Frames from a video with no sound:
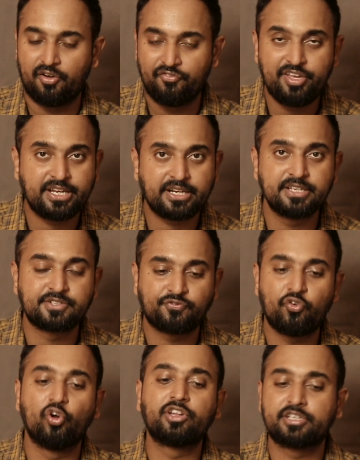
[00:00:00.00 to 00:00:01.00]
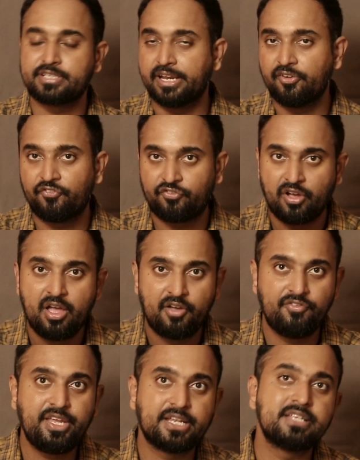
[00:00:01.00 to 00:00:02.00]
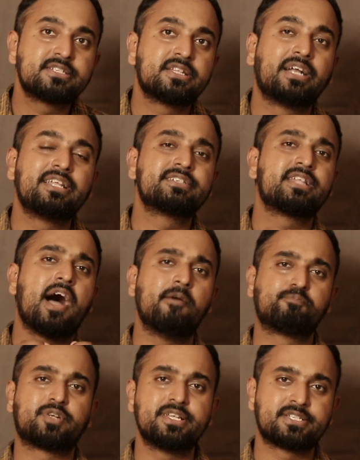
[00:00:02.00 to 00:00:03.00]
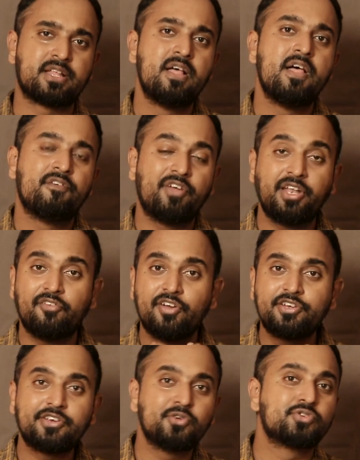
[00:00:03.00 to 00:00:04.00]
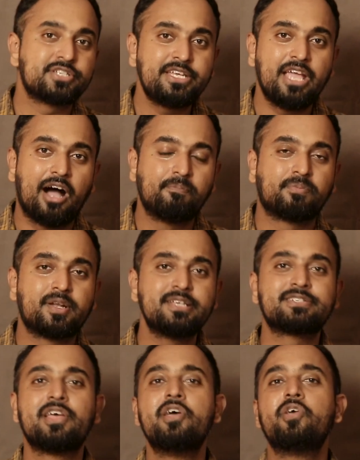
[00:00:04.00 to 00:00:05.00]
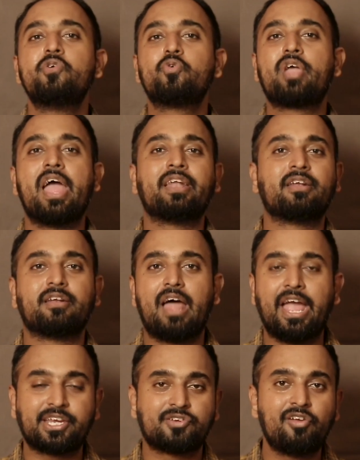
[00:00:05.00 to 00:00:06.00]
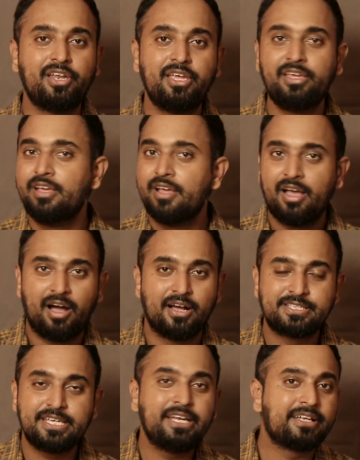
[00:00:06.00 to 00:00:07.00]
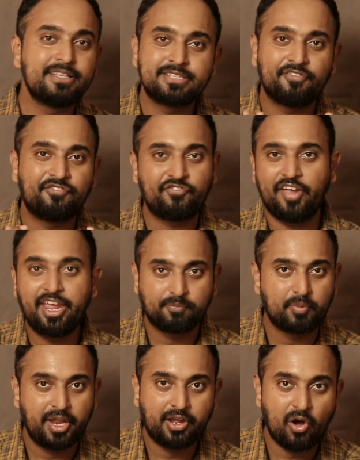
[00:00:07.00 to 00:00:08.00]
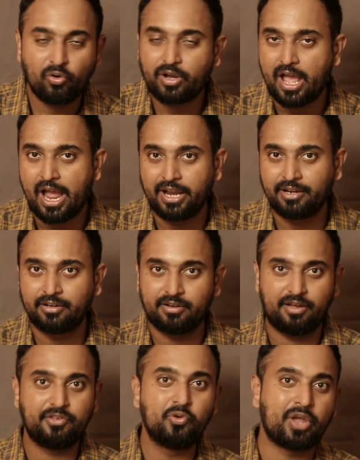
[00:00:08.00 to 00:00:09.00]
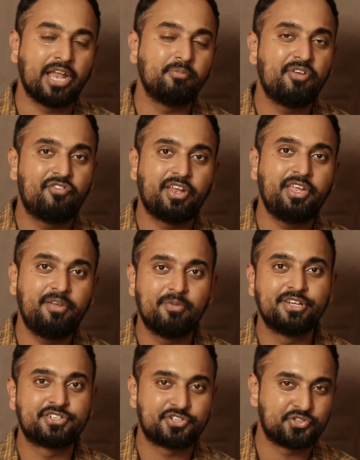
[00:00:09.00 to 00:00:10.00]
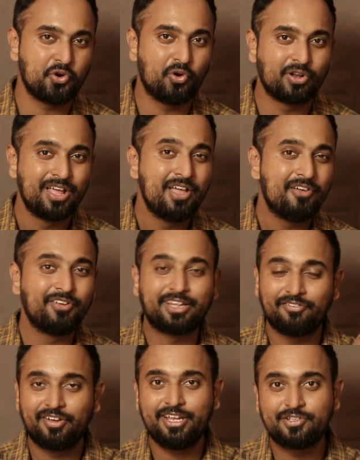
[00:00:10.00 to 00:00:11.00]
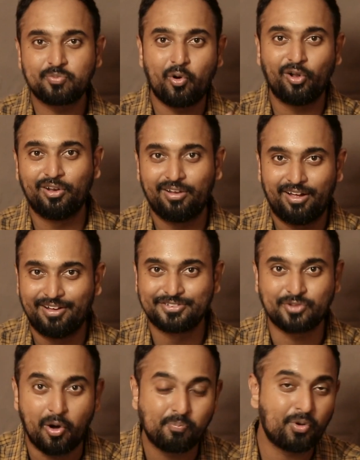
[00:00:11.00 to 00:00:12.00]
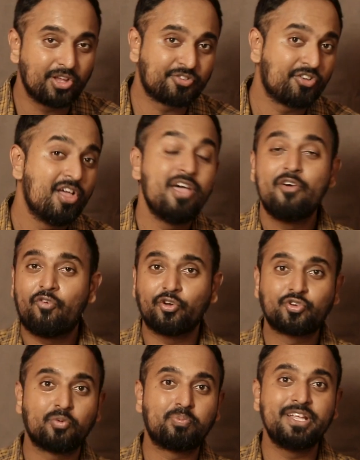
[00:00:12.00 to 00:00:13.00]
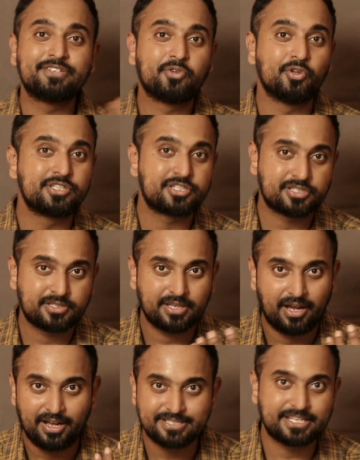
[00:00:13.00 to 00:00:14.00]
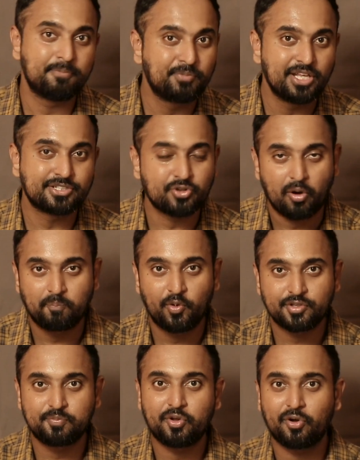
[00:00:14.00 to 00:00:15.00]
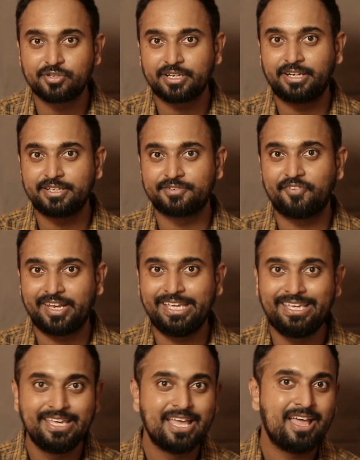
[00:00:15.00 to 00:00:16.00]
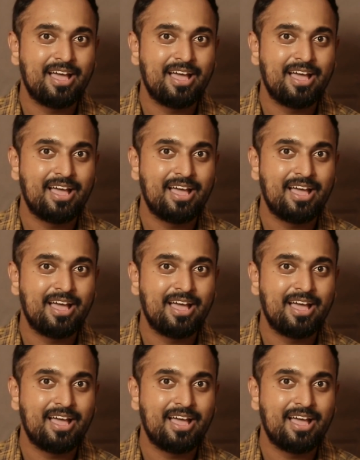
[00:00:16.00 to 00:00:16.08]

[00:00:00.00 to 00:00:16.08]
weakness, fourth sign of weakness. That is the uptress. Whenever you see uptress, you can actually see it is a fake breakout, and you can be very much sure with a very small stop loss. For sure, please don't skip the stop loss because it is very